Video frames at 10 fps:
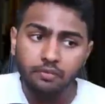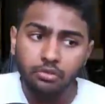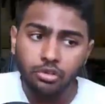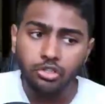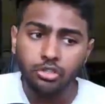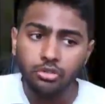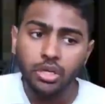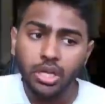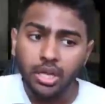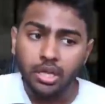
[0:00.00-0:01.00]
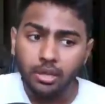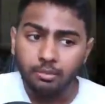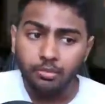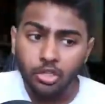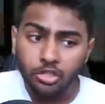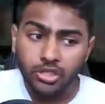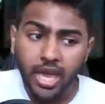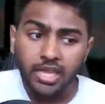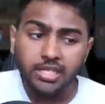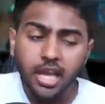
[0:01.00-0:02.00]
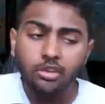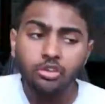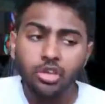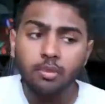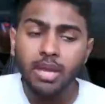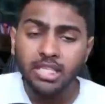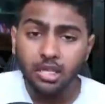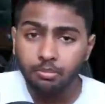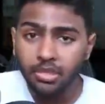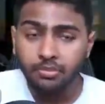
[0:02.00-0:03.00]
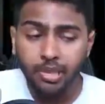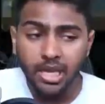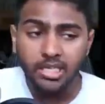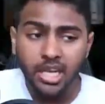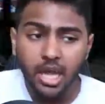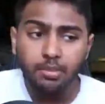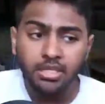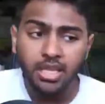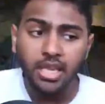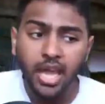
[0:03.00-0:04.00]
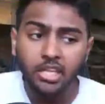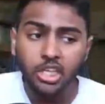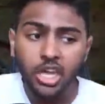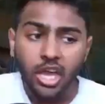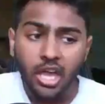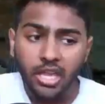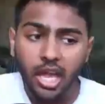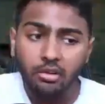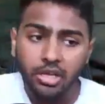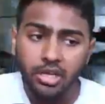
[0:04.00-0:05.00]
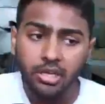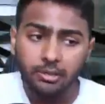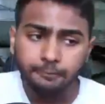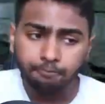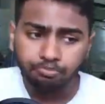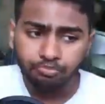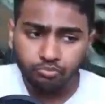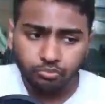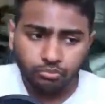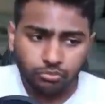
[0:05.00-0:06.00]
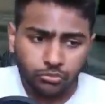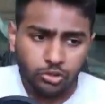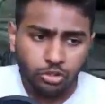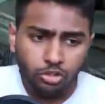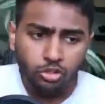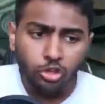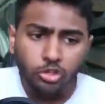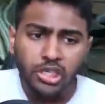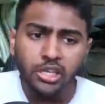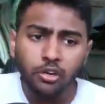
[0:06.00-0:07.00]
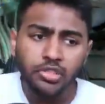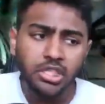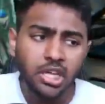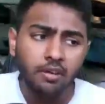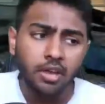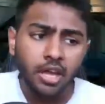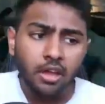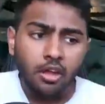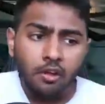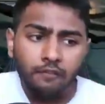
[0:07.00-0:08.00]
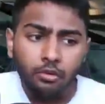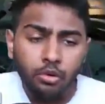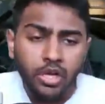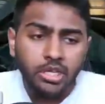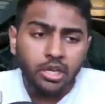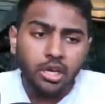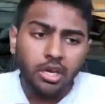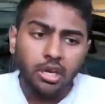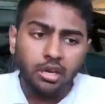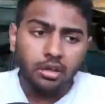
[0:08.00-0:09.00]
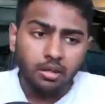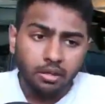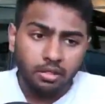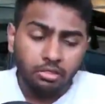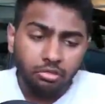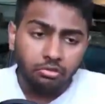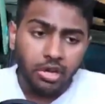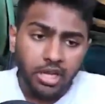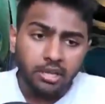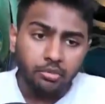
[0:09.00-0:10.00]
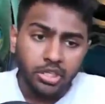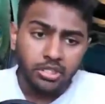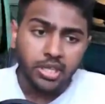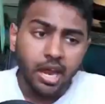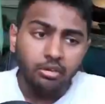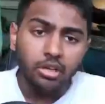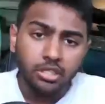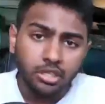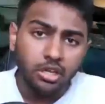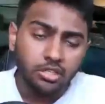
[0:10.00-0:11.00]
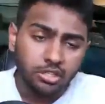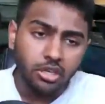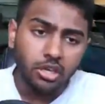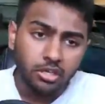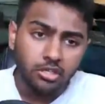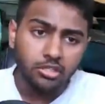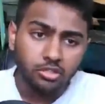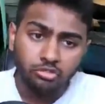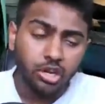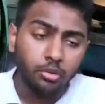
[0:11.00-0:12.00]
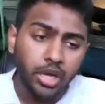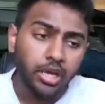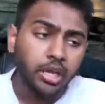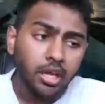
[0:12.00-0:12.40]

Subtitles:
forward 2. That is how you can mess up player timings and catch a counter hit. So usually, obviously, down forward 3, which is the Harrier stance, just straight away